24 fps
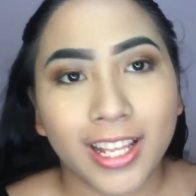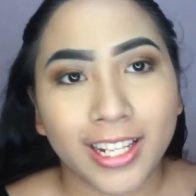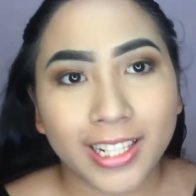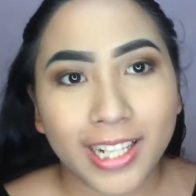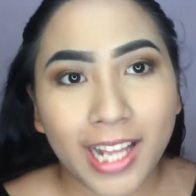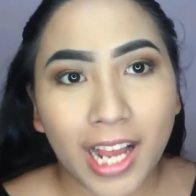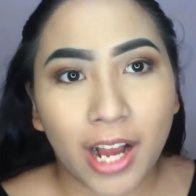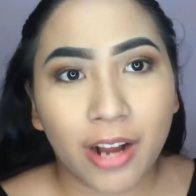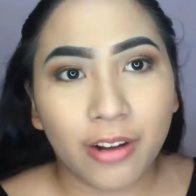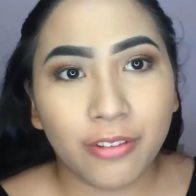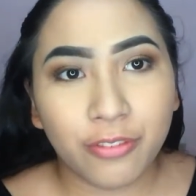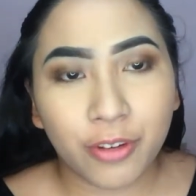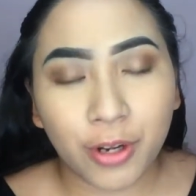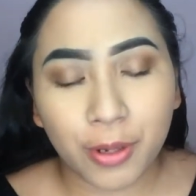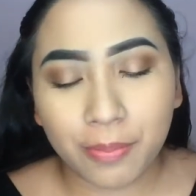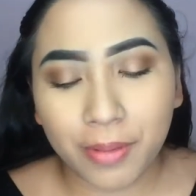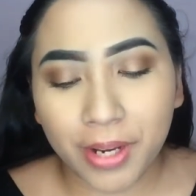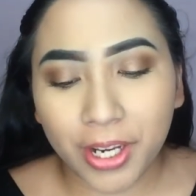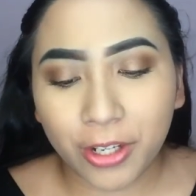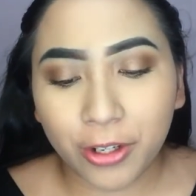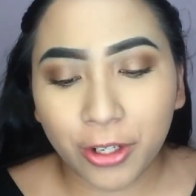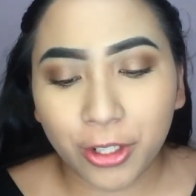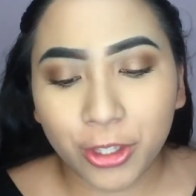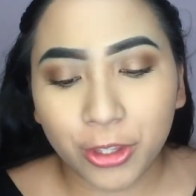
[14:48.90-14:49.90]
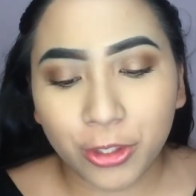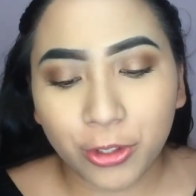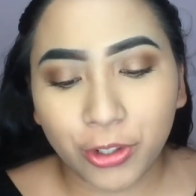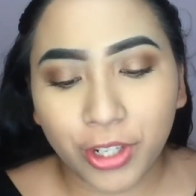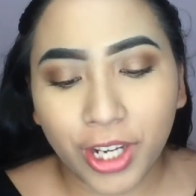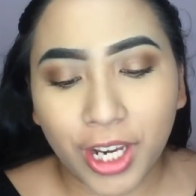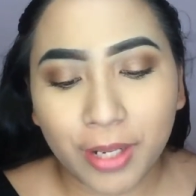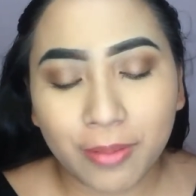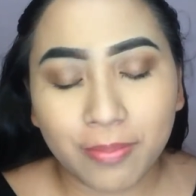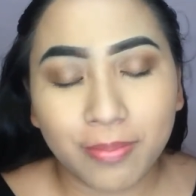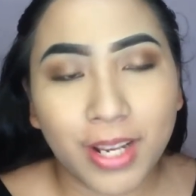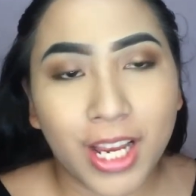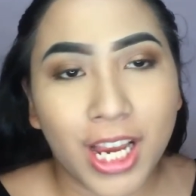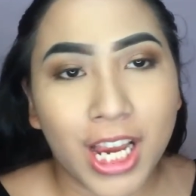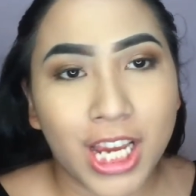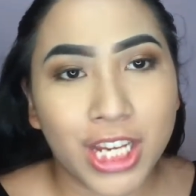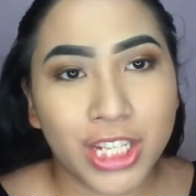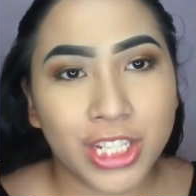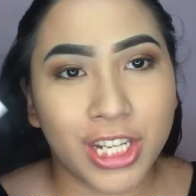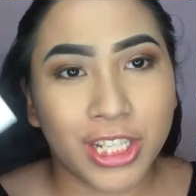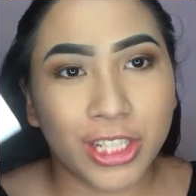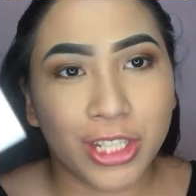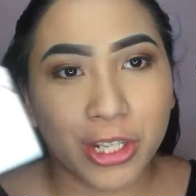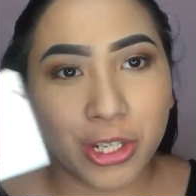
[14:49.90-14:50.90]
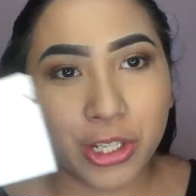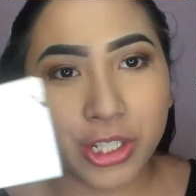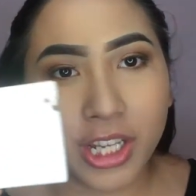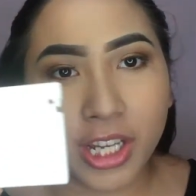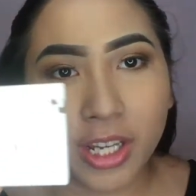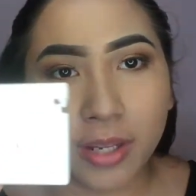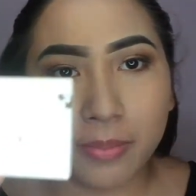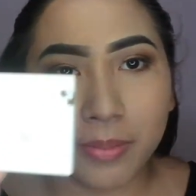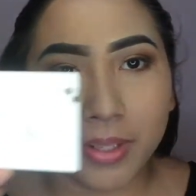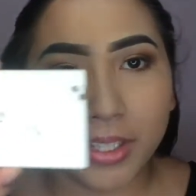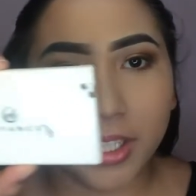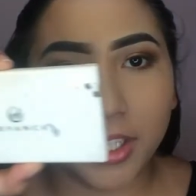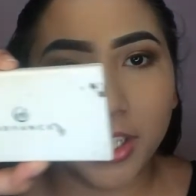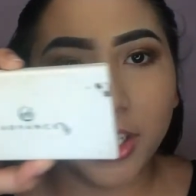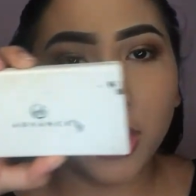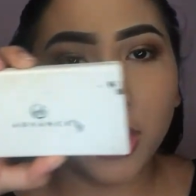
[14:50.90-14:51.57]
Now, for my contour and blush, ito yung gagamitin